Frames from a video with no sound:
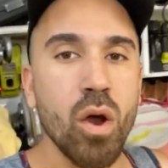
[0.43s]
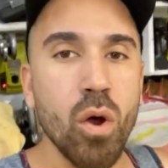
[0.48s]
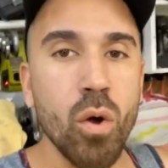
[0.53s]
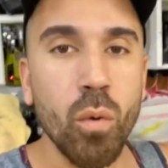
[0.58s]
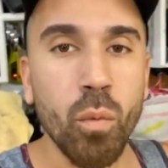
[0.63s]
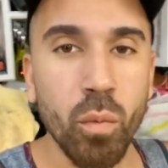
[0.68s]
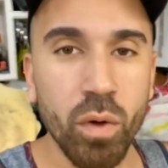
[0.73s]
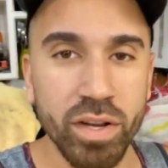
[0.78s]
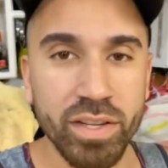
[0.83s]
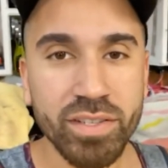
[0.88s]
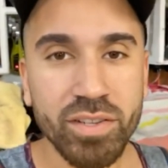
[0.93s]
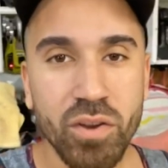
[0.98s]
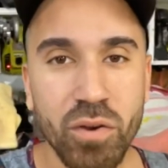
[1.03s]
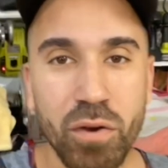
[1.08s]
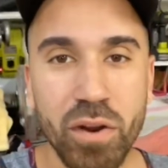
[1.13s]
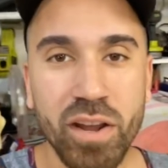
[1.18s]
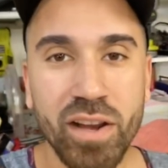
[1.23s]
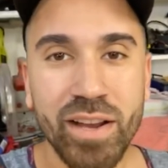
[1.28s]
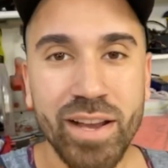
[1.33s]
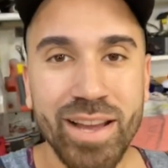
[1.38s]
What is
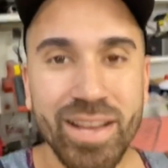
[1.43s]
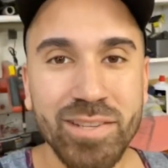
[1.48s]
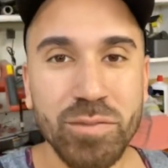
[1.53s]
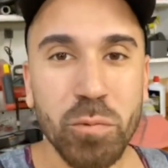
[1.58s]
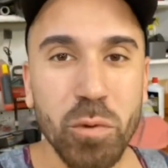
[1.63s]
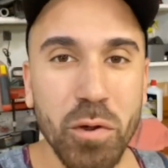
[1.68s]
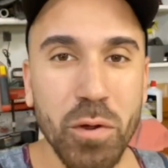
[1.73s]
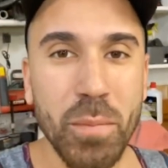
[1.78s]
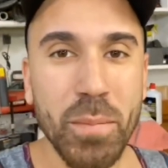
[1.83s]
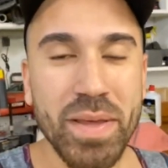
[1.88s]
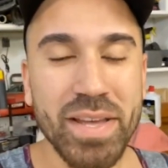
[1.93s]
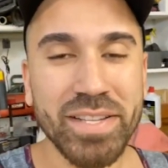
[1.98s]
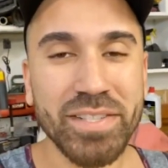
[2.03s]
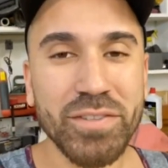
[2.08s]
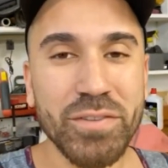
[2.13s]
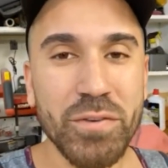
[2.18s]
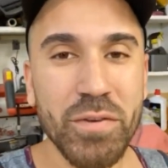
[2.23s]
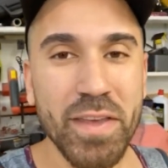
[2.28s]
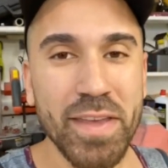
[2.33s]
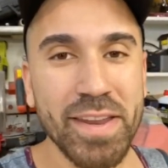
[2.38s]
going on, guys? Welcome back
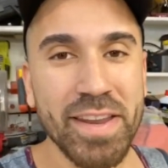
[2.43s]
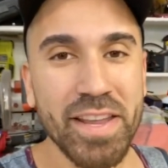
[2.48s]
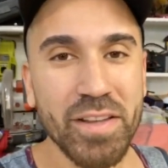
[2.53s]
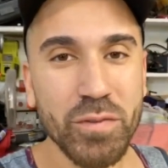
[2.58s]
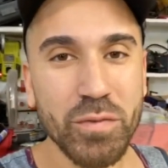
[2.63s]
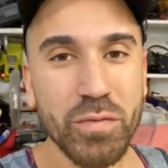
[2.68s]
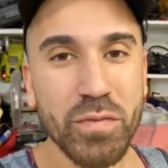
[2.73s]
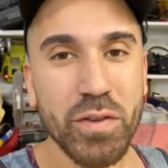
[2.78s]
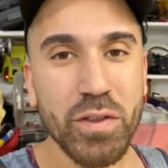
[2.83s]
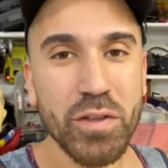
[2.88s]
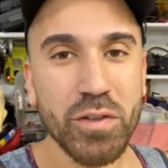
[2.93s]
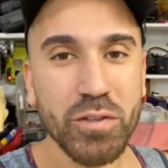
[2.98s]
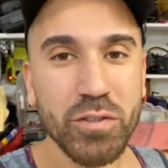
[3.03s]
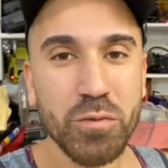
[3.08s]
to another video.